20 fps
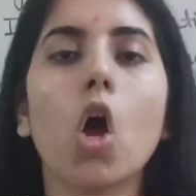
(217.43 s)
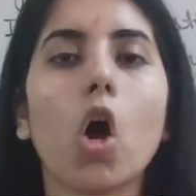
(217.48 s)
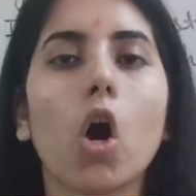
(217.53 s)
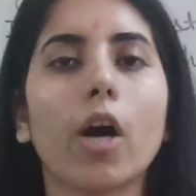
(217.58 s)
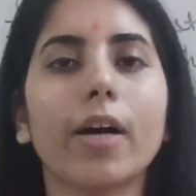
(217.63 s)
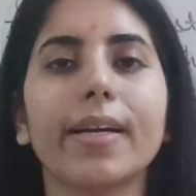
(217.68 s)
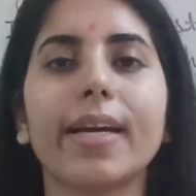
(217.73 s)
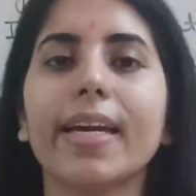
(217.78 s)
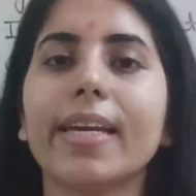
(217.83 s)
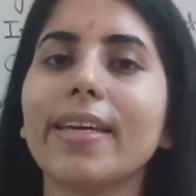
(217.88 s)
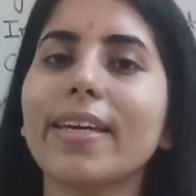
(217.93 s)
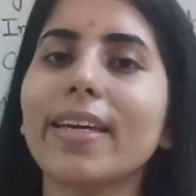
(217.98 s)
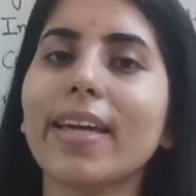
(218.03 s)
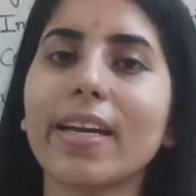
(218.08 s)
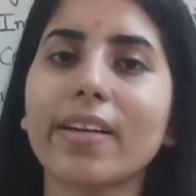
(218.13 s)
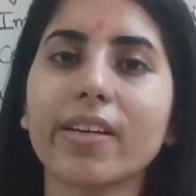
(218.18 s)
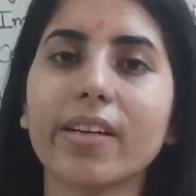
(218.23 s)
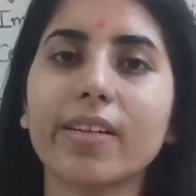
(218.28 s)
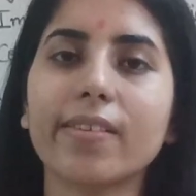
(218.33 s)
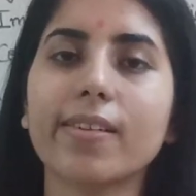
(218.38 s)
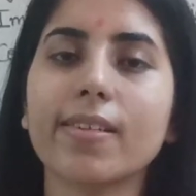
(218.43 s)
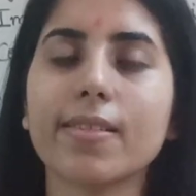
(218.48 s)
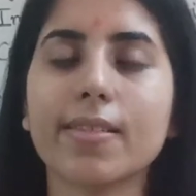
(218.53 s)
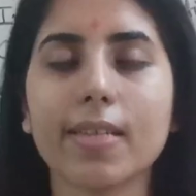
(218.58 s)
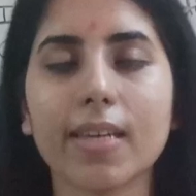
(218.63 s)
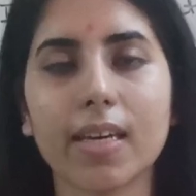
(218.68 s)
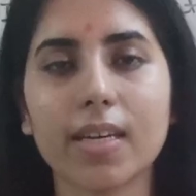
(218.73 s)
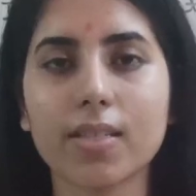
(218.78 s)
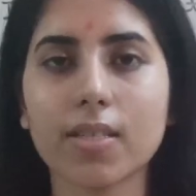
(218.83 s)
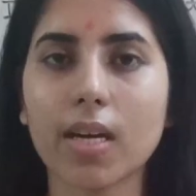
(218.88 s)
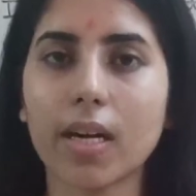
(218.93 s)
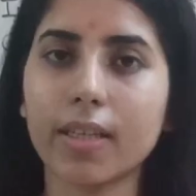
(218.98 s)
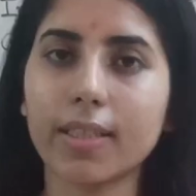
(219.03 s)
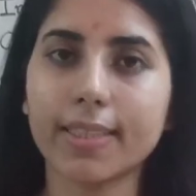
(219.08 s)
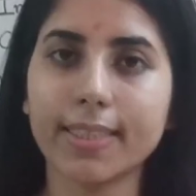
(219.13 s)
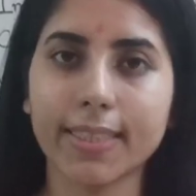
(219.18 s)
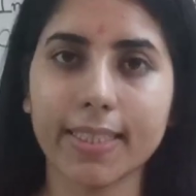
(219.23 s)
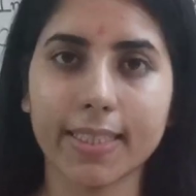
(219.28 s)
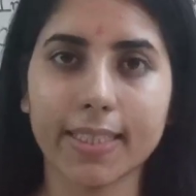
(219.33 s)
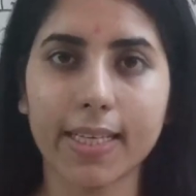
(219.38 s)
or any category
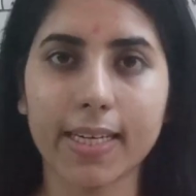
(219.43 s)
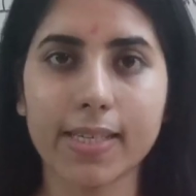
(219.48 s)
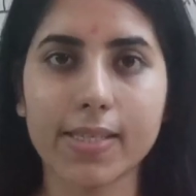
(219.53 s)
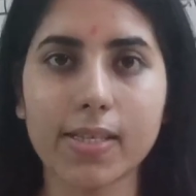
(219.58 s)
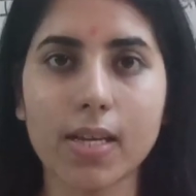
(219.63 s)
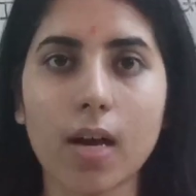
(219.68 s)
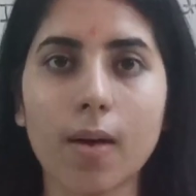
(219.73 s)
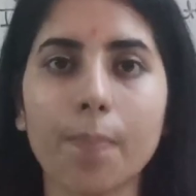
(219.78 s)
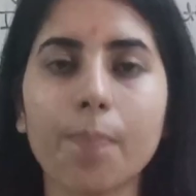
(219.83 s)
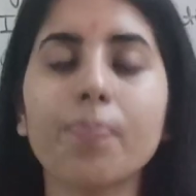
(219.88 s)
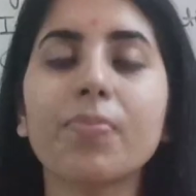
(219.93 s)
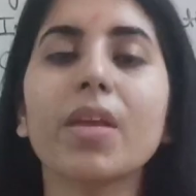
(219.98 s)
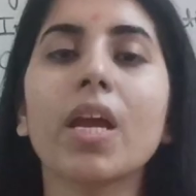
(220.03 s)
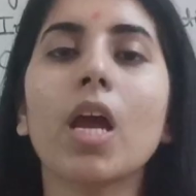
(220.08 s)
CSIR NET exam.